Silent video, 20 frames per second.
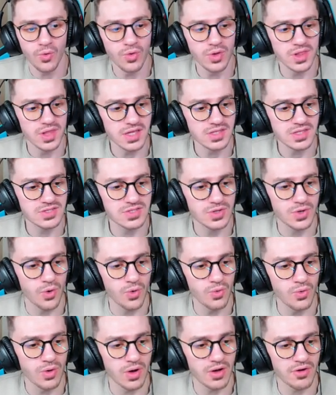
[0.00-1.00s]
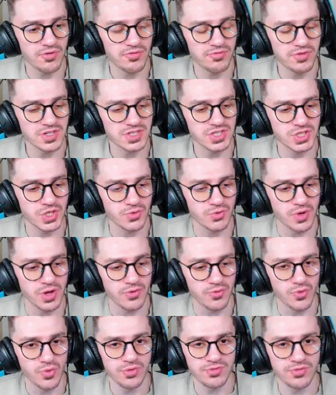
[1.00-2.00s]
oh, let's go.
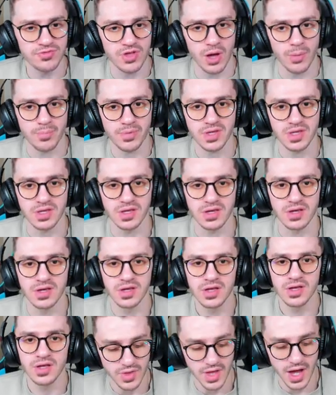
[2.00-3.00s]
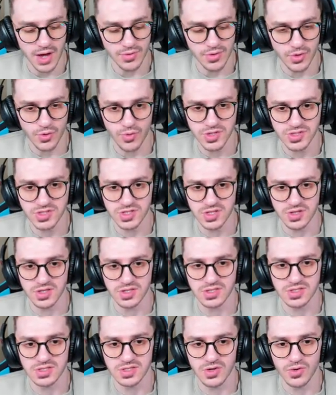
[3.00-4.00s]
Fishery rooftop key. Now the question
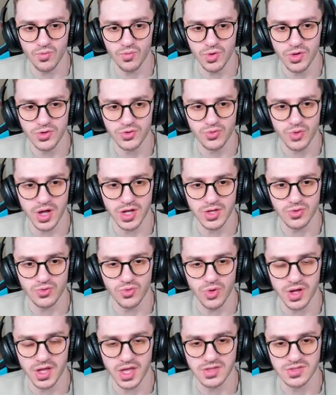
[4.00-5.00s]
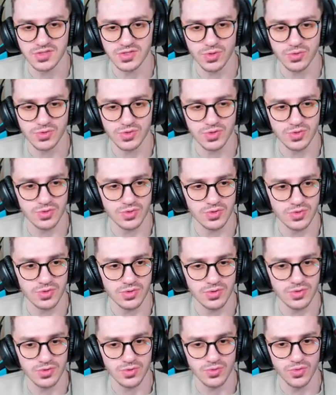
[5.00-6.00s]
is, what do I do against those
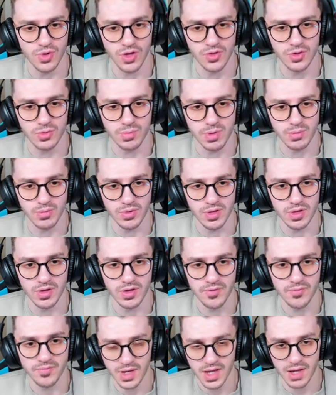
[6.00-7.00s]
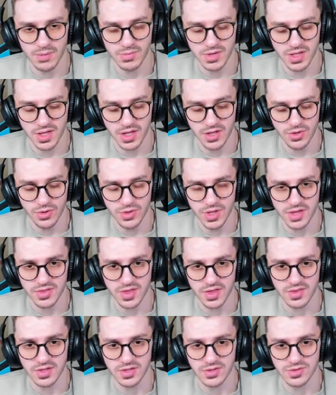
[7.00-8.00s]
two other people? I mean, I know
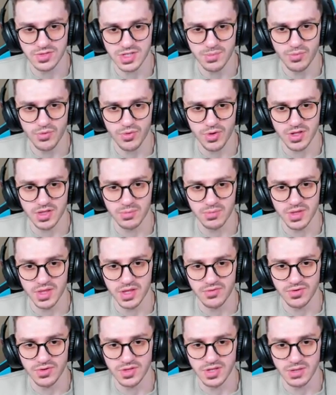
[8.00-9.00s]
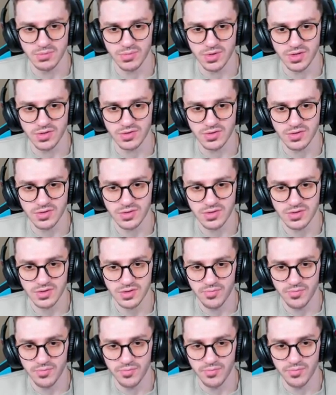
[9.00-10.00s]
that I need to separate them and everything, but...
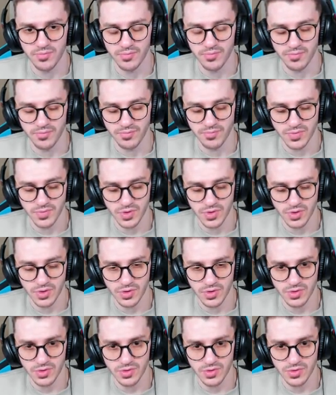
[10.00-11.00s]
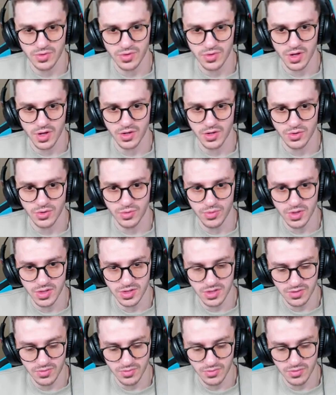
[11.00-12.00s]
Hmm... No, you know
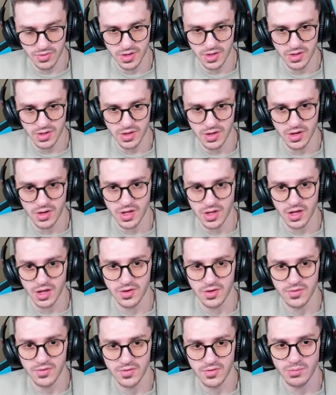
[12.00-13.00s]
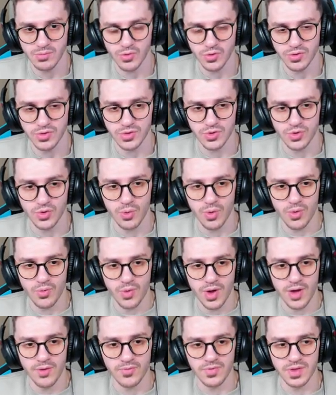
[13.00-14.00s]
what? Okay, I'm going to go
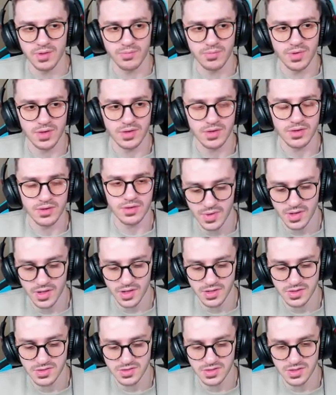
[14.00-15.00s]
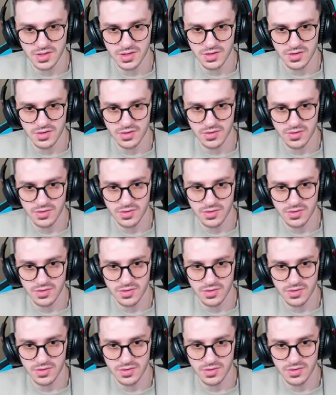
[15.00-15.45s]
around them. Let's see.